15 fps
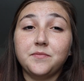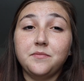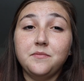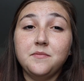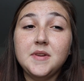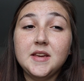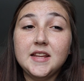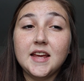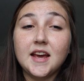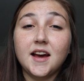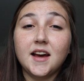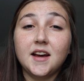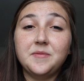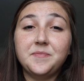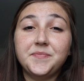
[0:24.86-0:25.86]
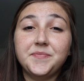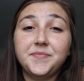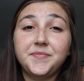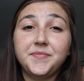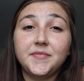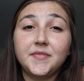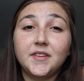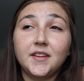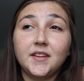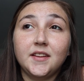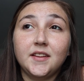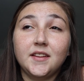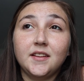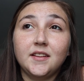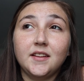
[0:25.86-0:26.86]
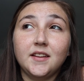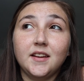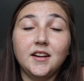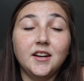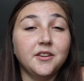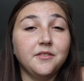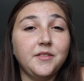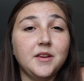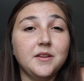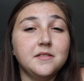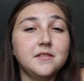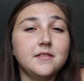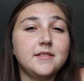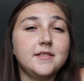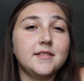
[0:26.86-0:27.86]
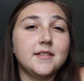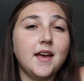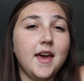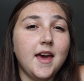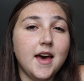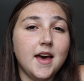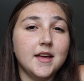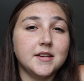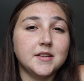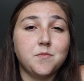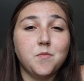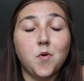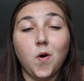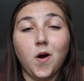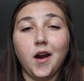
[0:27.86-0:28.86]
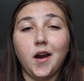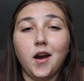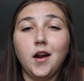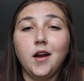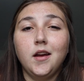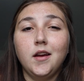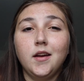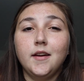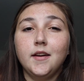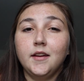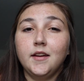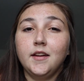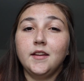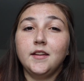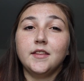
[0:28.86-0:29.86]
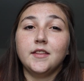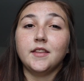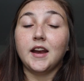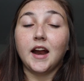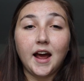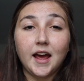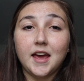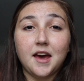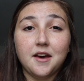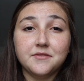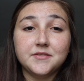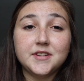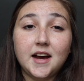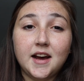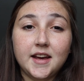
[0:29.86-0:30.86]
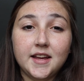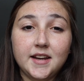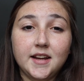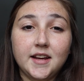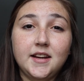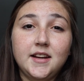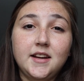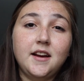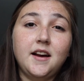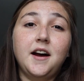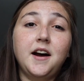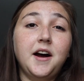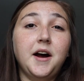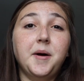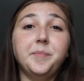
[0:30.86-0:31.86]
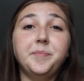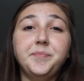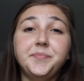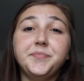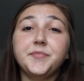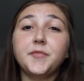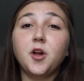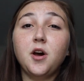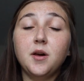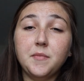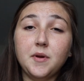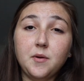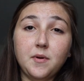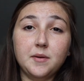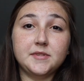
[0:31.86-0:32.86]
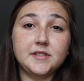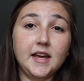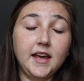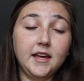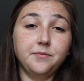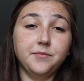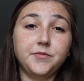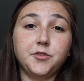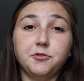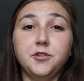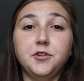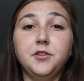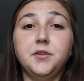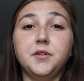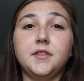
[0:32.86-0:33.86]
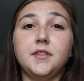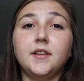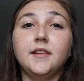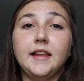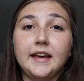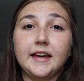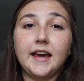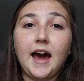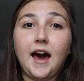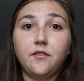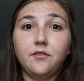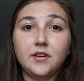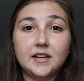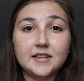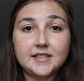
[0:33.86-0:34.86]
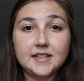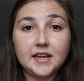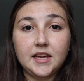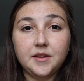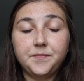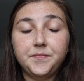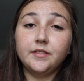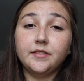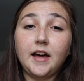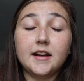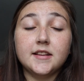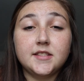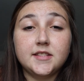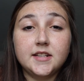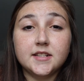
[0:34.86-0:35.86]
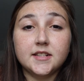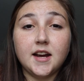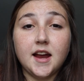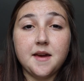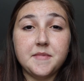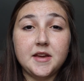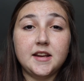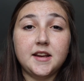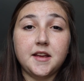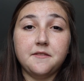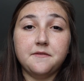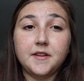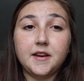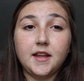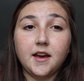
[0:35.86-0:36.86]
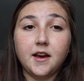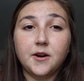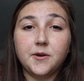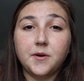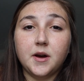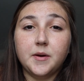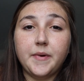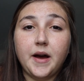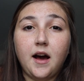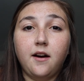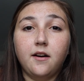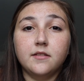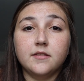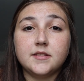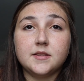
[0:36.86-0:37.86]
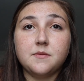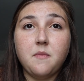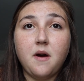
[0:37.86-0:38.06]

media interviews and more that I have done on my website through the link advocacy. Last year I made a video about